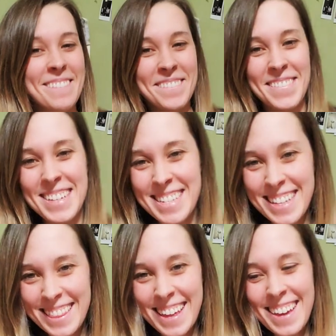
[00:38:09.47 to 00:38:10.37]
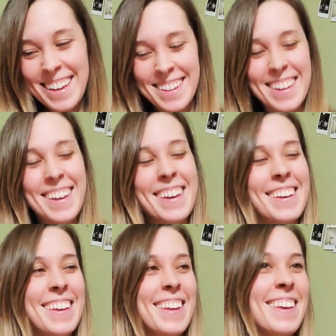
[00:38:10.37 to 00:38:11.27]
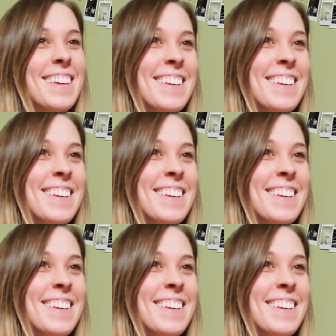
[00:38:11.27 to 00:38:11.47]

fishing thing? Yeah, get it.